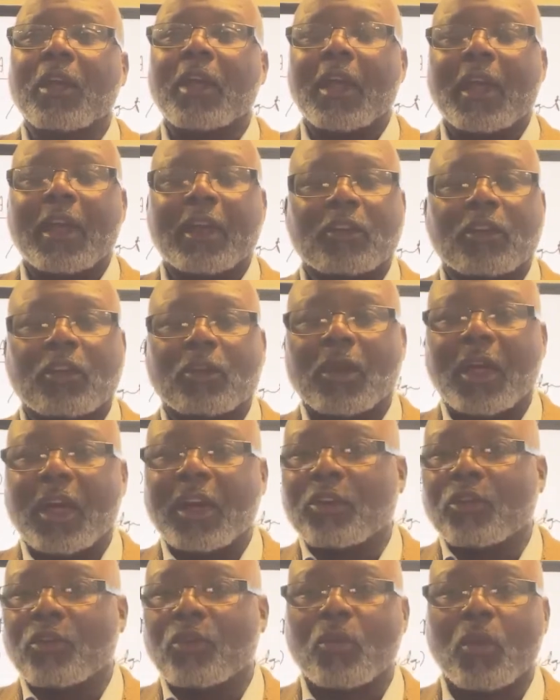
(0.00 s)
and to
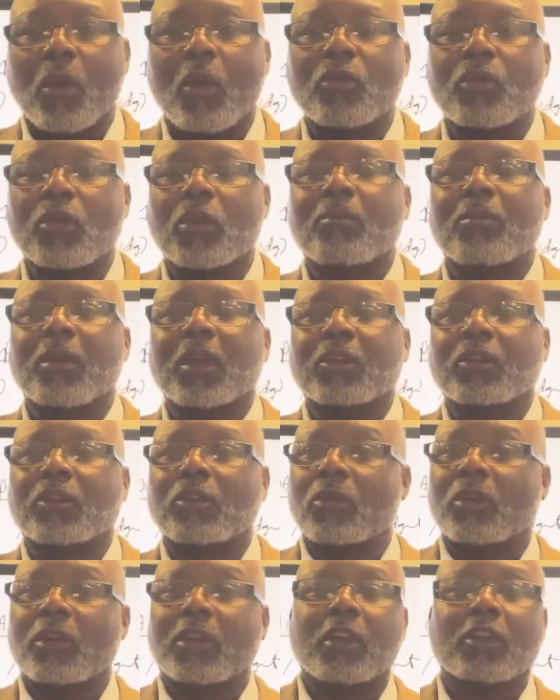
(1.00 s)
like grow your
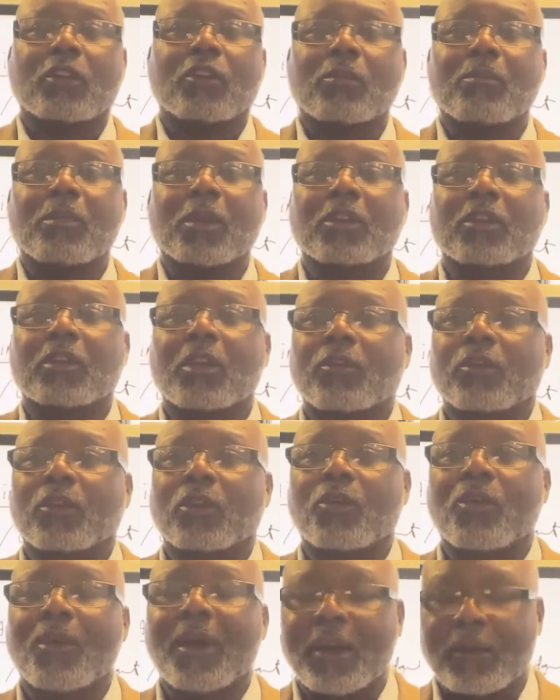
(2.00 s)
business or to get your business off the
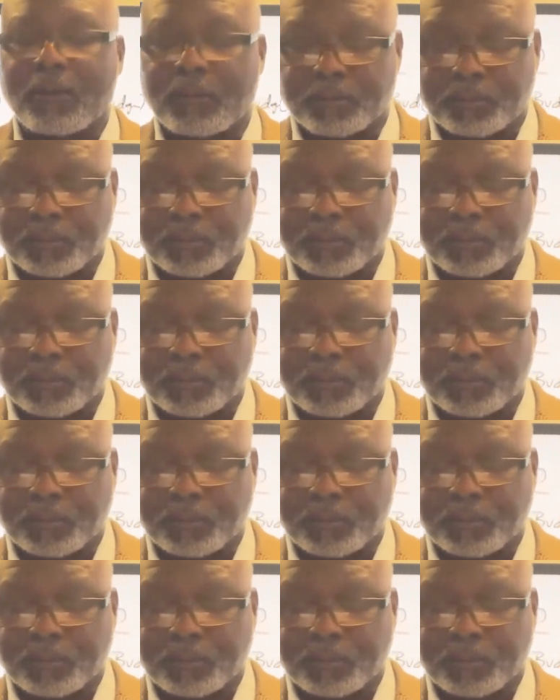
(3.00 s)
ground.